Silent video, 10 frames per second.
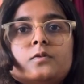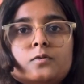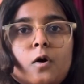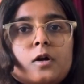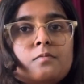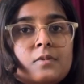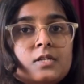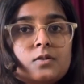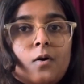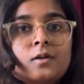do not
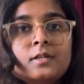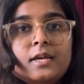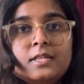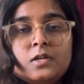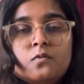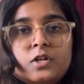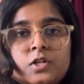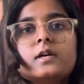miss on any question.